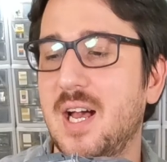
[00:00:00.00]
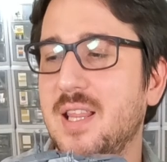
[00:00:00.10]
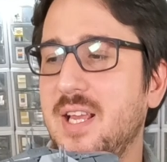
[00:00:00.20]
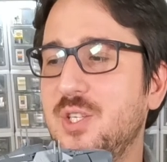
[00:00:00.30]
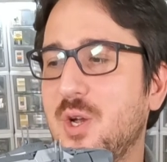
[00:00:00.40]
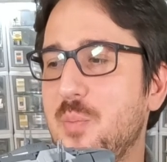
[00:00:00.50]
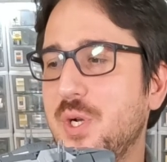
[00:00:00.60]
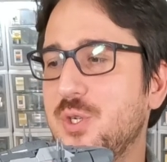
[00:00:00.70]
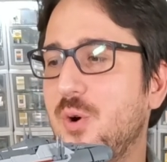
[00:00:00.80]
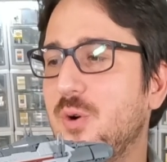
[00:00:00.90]
Uh, they took a
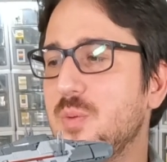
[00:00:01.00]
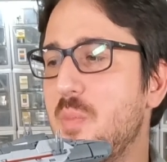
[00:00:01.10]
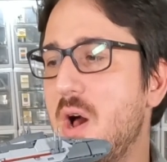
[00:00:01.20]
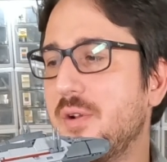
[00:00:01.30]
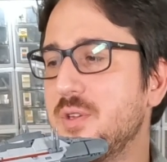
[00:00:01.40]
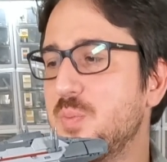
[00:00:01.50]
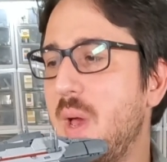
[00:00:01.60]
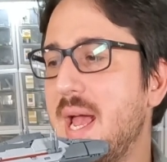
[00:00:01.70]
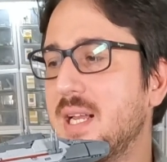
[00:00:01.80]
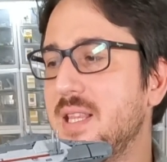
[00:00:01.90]
bunch of old models
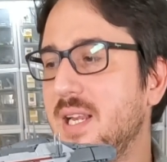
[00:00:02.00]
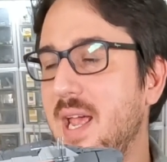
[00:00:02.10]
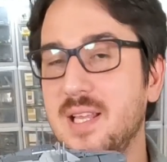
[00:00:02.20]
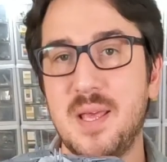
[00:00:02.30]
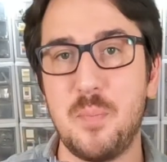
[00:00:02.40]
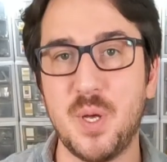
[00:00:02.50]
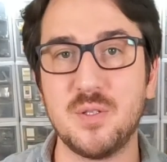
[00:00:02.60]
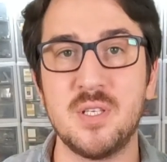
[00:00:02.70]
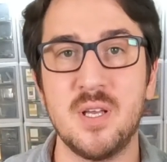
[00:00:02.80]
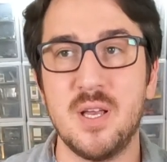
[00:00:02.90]
back in the day and they
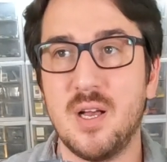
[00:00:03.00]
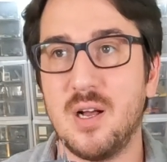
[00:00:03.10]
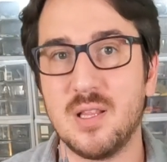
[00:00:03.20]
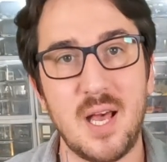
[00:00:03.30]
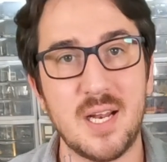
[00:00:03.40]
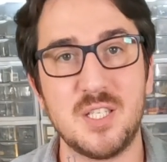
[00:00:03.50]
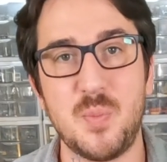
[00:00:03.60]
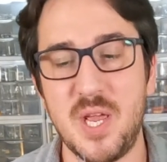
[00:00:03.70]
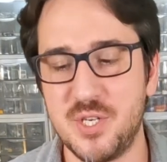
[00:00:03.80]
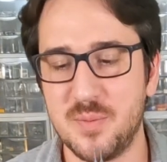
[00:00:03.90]
built a lot of
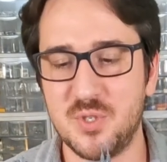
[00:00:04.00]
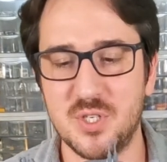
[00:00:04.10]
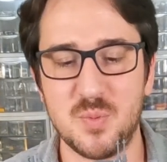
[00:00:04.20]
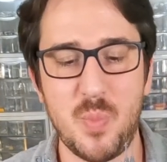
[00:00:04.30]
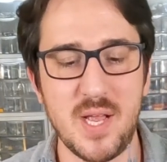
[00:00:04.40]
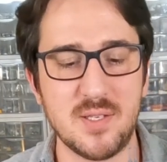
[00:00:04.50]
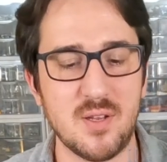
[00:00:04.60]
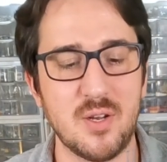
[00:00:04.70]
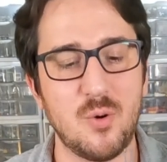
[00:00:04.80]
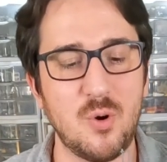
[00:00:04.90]
spaceships just
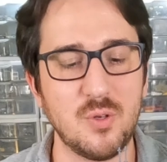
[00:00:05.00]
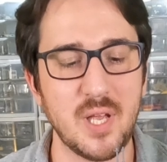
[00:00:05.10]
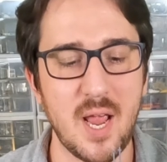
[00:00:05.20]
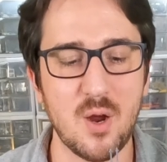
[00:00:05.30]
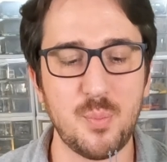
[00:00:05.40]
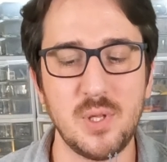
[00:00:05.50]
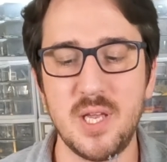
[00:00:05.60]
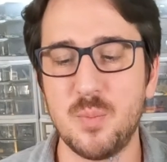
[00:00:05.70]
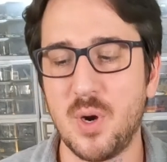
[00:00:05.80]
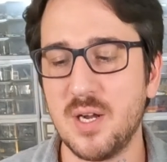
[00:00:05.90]
based on old
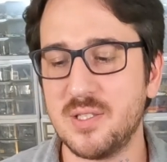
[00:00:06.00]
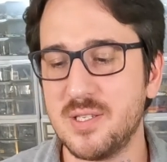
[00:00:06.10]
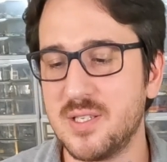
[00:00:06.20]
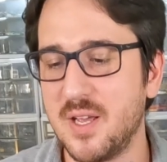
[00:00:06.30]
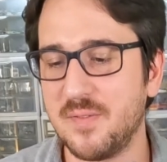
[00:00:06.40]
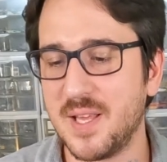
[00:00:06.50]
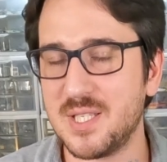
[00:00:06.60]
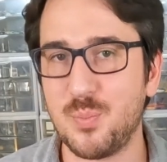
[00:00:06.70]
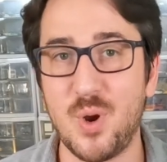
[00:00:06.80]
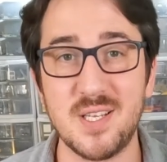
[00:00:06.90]
airplane parts and stuff
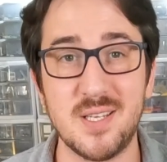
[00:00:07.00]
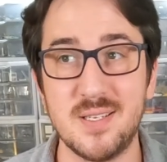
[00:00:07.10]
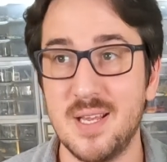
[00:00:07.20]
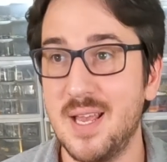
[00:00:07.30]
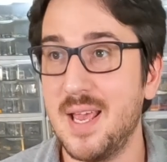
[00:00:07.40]
that's present